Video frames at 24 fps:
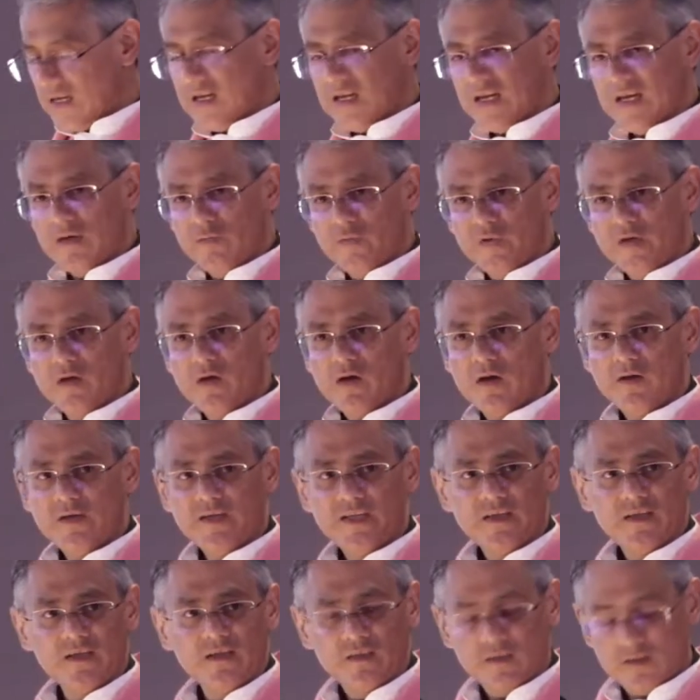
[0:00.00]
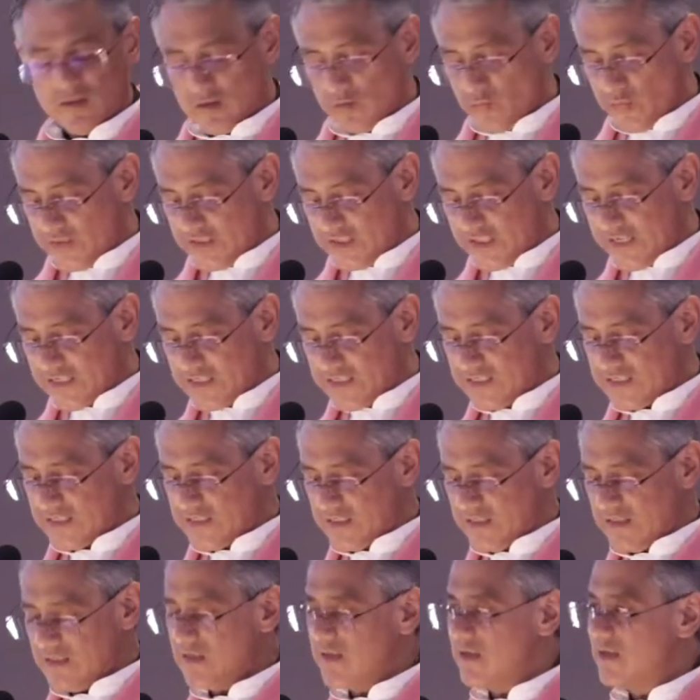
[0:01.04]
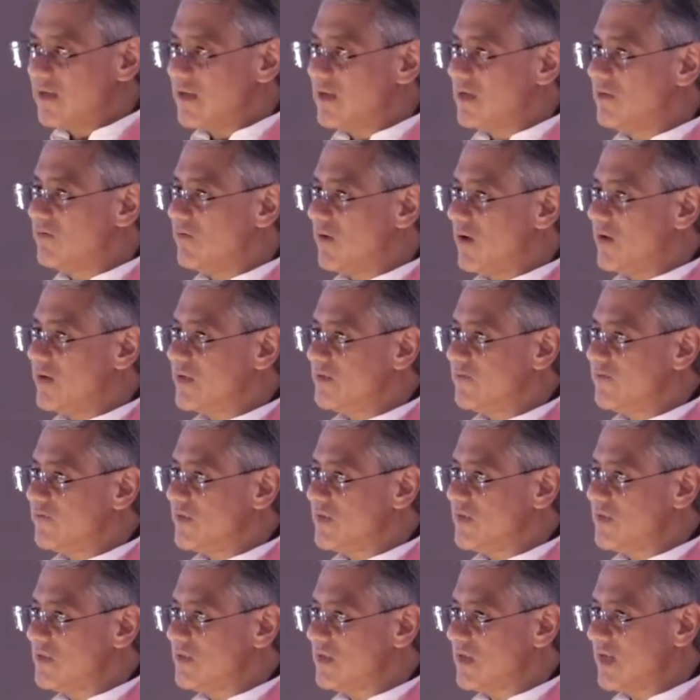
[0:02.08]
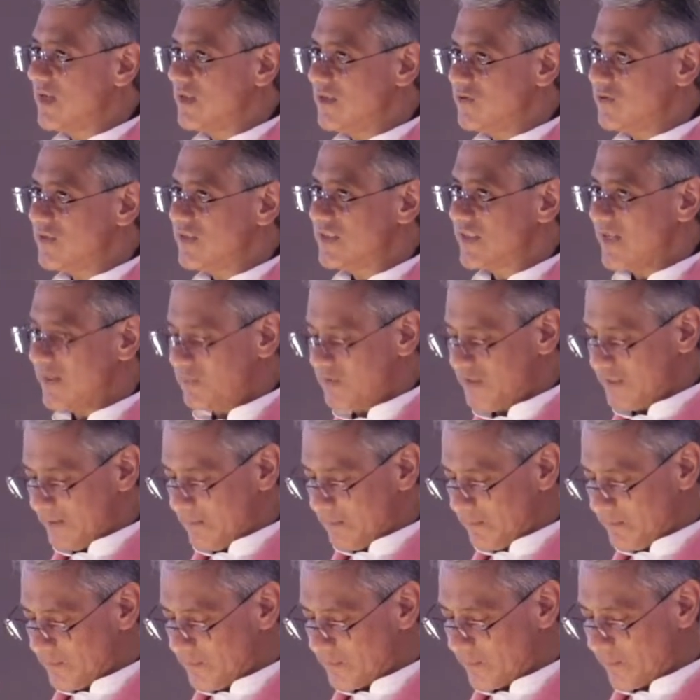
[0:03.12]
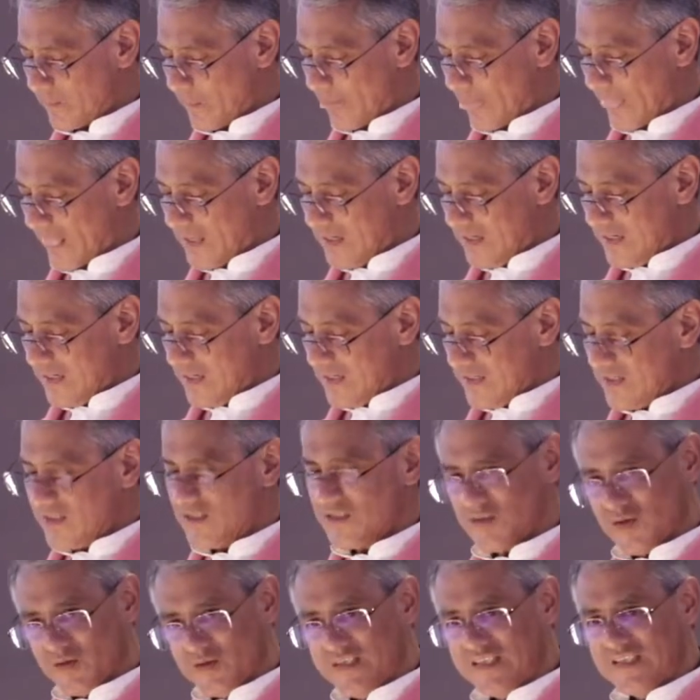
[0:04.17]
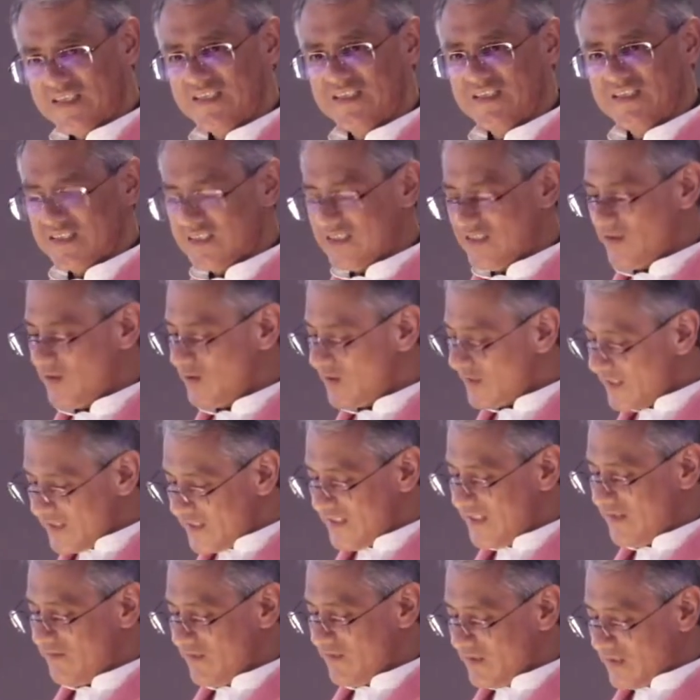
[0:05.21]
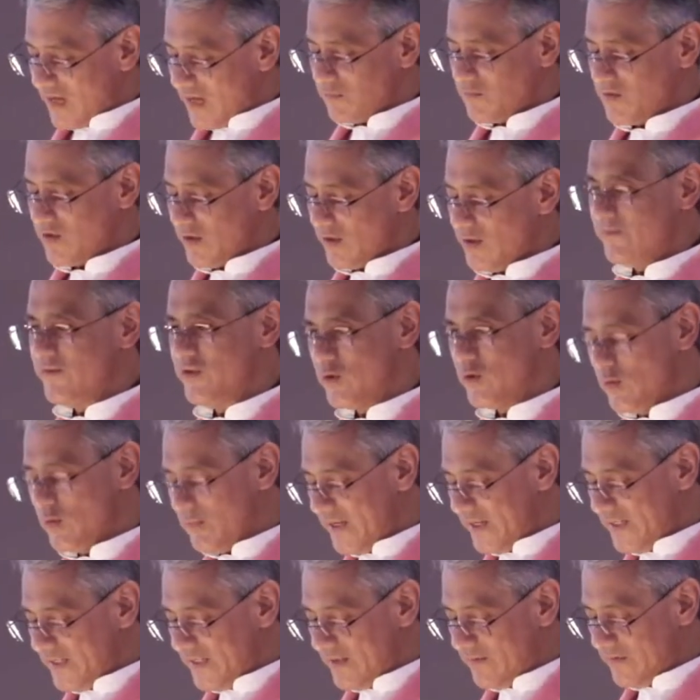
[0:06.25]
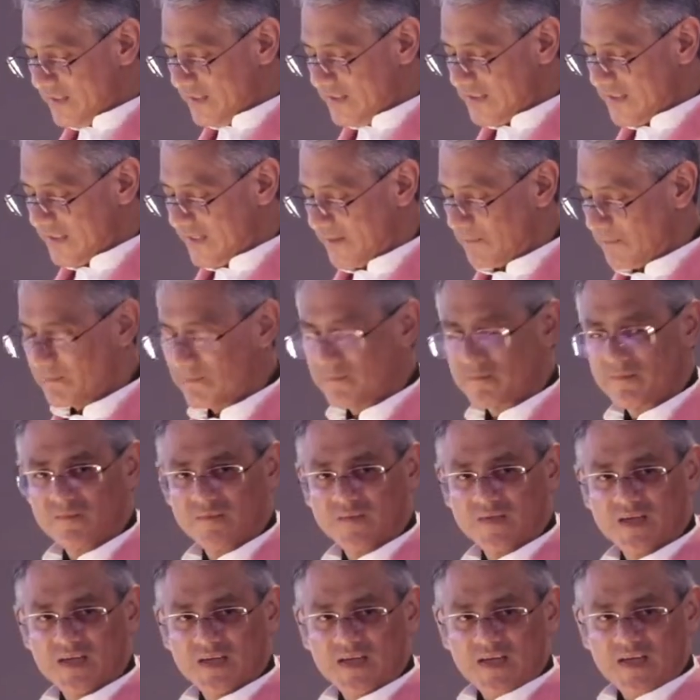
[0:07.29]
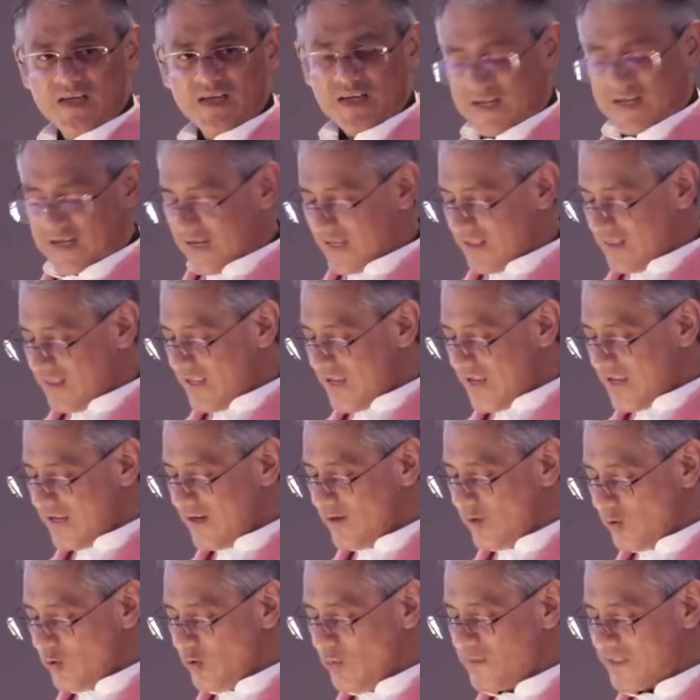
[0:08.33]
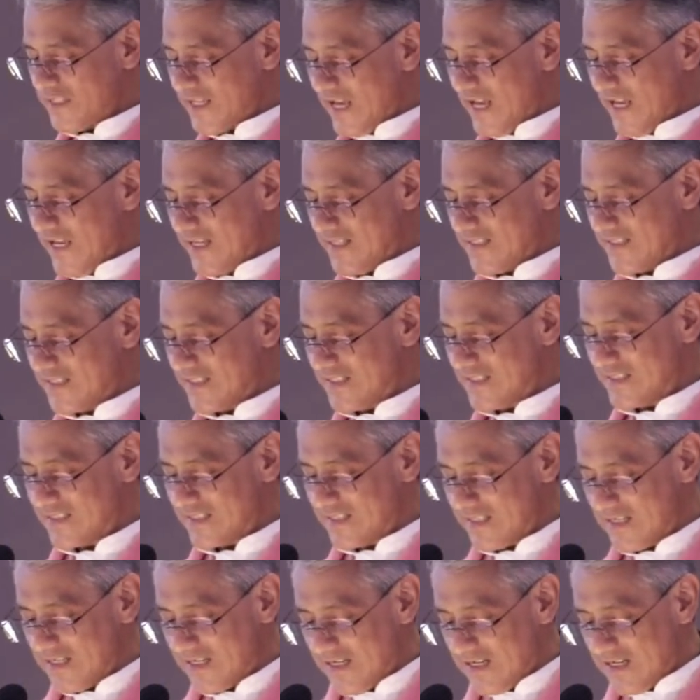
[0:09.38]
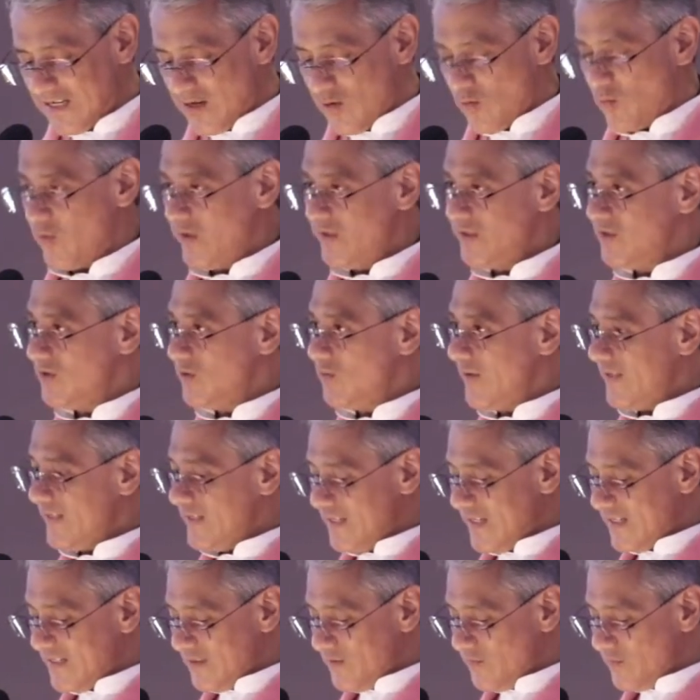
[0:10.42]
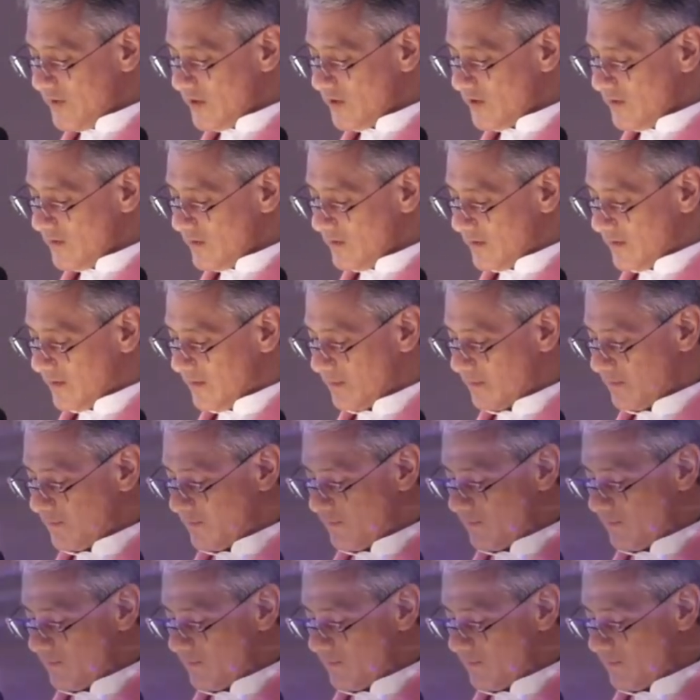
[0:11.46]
and regarding the rejection of artificial contraception. So he continues, he even observes Humanae Vitae, and then Hoops asks, "What do I get in return?"